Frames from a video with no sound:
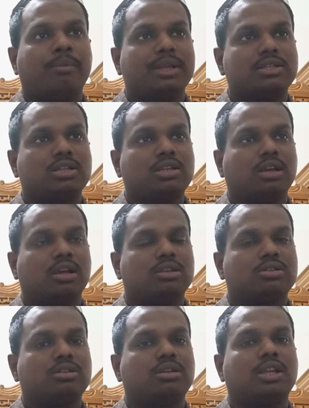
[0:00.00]
based
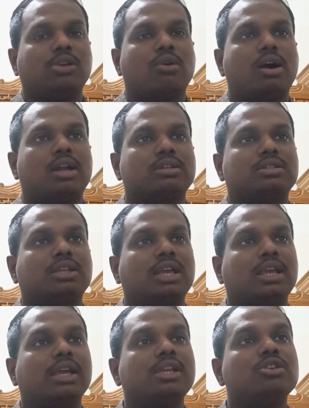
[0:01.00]
keywords,
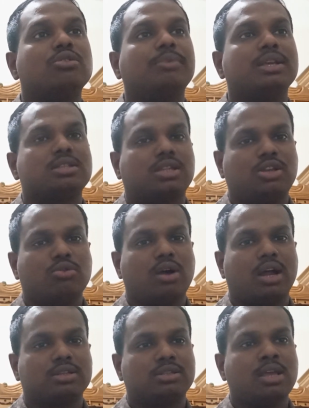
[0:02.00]
AEO based
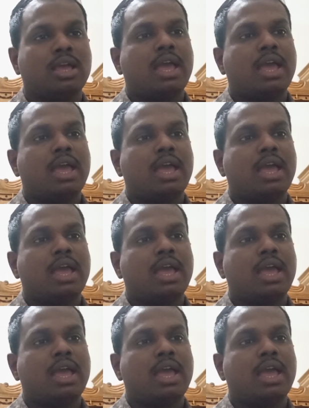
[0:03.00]
keywords.